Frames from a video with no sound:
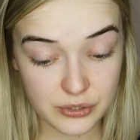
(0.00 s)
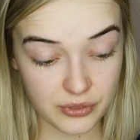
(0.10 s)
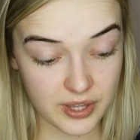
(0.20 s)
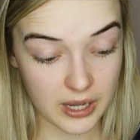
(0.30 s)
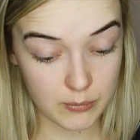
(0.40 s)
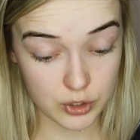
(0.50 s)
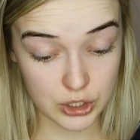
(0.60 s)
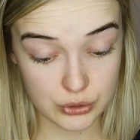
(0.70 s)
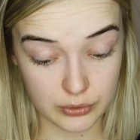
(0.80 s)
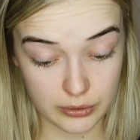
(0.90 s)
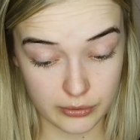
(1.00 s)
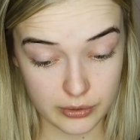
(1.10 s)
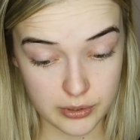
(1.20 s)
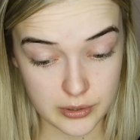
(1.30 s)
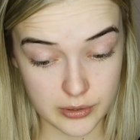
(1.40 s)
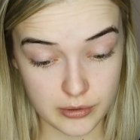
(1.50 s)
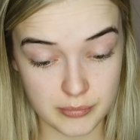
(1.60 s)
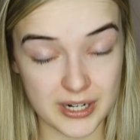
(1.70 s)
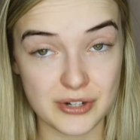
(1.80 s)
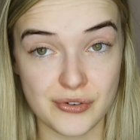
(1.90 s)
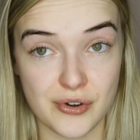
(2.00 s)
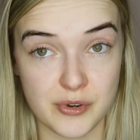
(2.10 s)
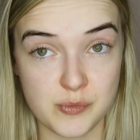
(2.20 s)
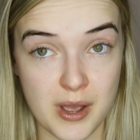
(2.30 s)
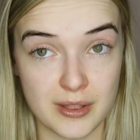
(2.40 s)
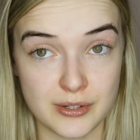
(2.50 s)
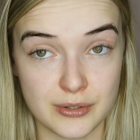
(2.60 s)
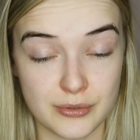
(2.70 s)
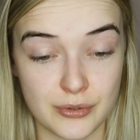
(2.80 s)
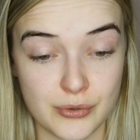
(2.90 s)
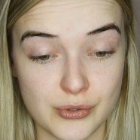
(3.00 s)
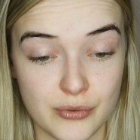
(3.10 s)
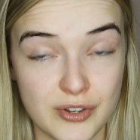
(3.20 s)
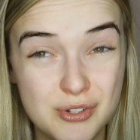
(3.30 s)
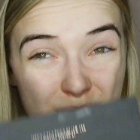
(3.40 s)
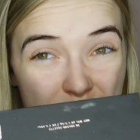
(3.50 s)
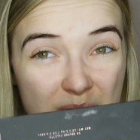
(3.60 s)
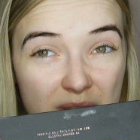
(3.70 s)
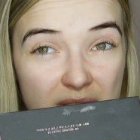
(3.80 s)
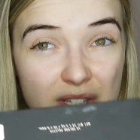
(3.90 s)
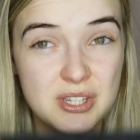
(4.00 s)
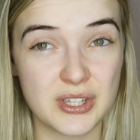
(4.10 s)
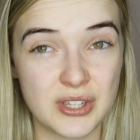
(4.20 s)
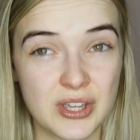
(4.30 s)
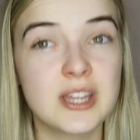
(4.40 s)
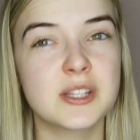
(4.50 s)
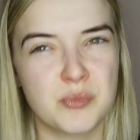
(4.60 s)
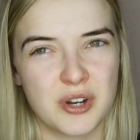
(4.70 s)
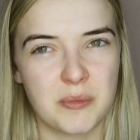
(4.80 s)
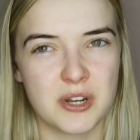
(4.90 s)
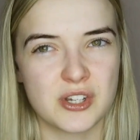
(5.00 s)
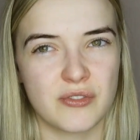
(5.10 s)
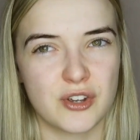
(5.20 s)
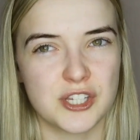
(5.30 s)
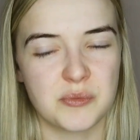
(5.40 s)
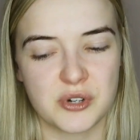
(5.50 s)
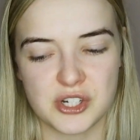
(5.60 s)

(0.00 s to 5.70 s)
I still think I'm going to do a look, but I don't know which palette to use. So if I do use this, it's pretty much a first